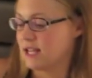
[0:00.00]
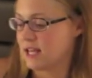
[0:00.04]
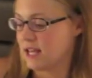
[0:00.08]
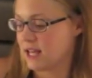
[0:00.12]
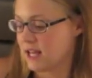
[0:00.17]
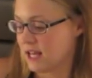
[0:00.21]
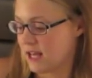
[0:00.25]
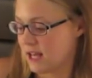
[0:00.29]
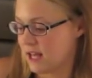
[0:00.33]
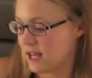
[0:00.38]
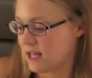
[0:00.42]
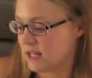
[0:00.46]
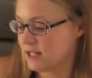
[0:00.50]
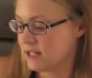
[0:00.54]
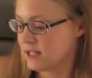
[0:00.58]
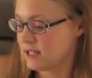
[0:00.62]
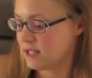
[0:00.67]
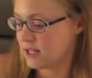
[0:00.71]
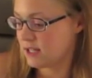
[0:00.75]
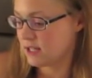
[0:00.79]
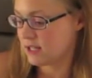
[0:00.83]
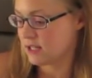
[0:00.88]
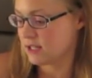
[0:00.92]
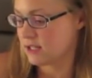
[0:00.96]

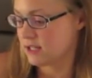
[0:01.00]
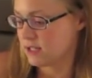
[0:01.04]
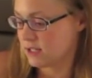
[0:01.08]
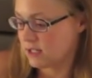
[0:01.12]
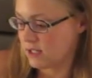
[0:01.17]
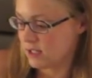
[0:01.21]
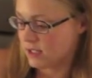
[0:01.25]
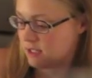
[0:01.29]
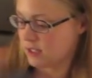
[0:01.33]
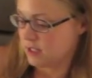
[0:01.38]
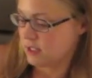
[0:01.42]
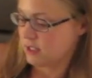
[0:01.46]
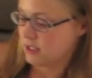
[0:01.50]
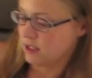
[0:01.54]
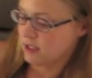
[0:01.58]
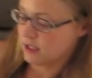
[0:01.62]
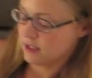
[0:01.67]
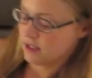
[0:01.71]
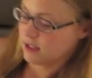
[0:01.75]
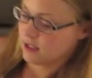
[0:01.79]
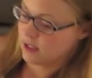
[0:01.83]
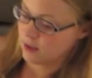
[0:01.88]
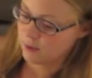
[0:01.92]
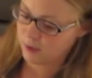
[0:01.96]
And
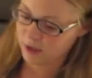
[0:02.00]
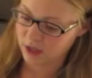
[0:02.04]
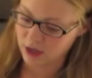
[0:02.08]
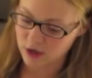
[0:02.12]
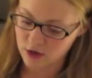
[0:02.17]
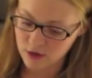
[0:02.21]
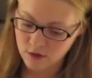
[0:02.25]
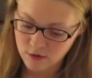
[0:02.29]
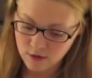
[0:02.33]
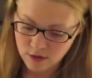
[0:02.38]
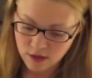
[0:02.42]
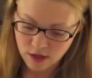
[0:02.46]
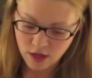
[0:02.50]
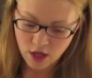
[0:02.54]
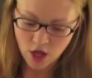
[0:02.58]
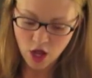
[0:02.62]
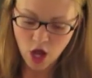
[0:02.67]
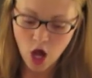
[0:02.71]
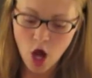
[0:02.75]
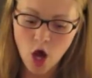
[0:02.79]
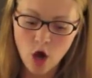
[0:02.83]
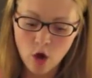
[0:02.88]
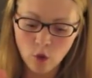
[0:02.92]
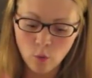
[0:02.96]
there we go.
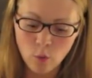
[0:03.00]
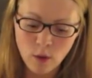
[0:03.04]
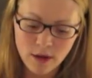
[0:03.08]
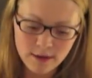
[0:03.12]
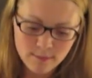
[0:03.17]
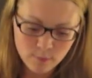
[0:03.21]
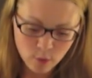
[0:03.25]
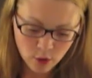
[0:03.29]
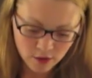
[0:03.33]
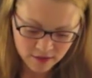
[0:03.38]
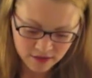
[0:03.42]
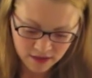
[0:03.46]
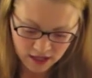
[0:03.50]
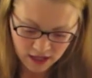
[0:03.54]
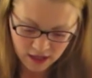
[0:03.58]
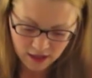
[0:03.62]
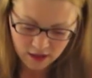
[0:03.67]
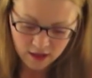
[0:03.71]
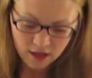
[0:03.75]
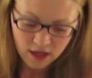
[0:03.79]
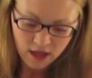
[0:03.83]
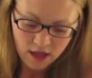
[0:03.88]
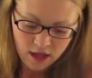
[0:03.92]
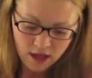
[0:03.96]
Oh, one more
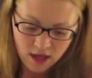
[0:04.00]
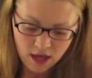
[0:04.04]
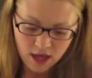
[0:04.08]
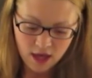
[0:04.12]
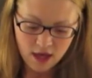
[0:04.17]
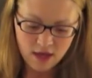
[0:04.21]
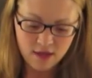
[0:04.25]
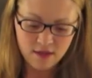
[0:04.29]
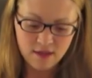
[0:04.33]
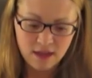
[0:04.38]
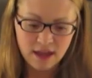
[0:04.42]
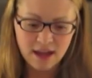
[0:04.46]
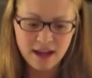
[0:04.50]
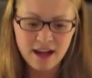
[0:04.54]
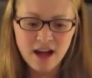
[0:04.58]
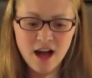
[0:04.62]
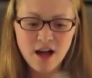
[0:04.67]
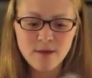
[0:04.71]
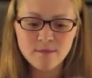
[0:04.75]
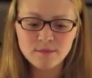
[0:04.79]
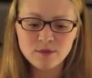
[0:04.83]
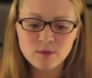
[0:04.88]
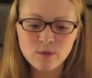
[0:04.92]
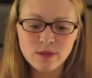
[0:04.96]
thing. It
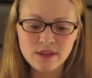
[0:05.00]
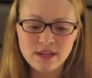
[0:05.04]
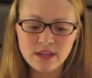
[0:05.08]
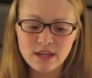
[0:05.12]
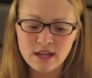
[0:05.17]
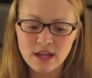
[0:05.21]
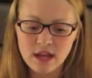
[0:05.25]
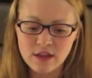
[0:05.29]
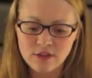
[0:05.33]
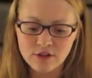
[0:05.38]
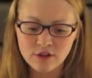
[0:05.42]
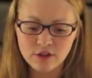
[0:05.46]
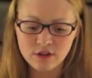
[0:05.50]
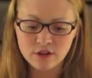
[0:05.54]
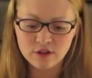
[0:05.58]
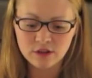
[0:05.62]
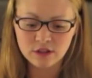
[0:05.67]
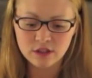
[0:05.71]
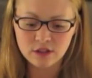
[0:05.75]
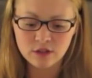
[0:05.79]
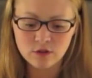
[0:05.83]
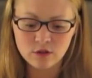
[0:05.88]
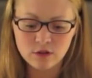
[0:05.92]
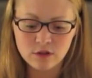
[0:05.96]
comes with another
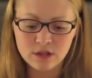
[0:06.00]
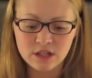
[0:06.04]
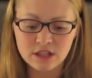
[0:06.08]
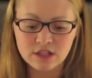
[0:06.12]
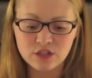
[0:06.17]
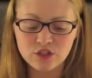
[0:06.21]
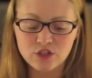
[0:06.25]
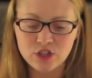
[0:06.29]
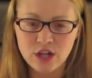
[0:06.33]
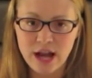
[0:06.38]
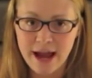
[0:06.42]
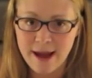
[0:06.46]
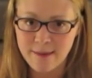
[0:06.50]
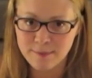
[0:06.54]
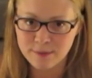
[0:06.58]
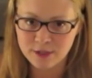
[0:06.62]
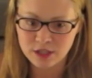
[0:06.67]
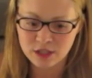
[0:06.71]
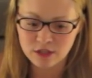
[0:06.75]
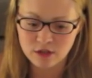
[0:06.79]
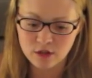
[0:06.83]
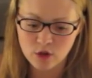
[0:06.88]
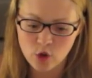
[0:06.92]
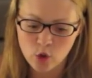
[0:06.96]
little
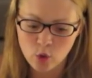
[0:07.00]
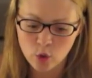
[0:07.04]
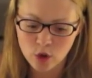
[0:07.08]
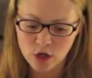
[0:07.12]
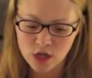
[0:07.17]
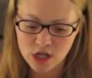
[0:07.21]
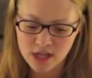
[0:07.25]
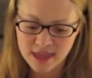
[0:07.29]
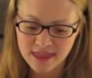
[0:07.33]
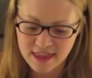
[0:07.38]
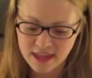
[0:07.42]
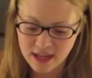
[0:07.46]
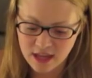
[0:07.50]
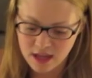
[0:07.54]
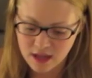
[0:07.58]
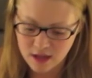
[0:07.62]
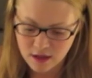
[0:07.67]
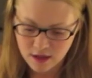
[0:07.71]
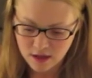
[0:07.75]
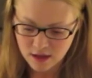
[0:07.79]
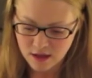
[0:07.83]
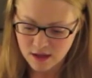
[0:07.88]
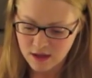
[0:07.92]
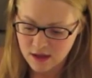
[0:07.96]
contraption cord thing
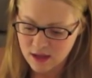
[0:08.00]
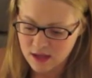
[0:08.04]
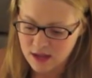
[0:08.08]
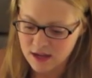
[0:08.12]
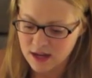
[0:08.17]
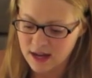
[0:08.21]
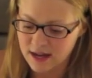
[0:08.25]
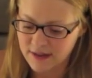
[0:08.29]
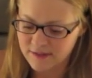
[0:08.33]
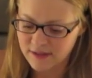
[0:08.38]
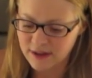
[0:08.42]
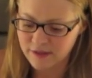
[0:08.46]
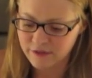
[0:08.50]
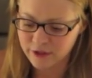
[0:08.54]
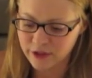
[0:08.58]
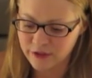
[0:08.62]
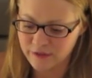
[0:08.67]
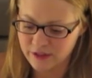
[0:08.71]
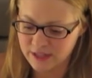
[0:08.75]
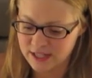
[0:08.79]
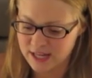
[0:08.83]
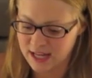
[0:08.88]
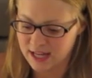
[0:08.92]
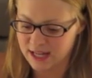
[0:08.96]
I've never
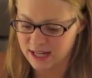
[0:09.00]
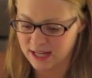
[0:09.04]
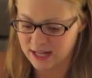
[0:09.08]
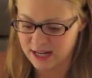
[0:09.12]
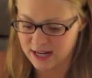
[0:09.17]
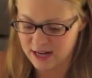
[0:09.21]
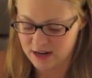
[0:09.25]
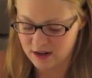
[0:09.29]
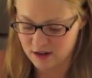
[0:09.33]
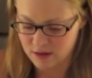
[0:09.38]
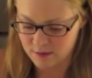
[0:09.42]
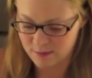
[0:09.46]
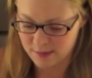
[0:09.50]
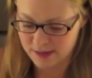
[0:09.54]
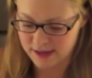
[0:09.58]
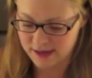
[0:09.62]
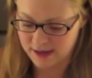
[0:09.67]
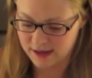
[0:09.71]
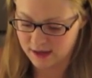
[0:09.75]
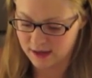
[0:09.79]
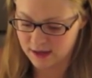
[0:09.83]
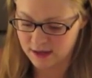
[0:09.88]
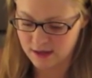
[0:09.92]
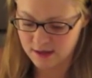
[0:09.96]
even taken it out of the
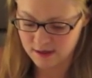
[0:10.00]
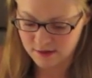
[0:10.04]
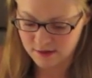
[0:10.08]
bag.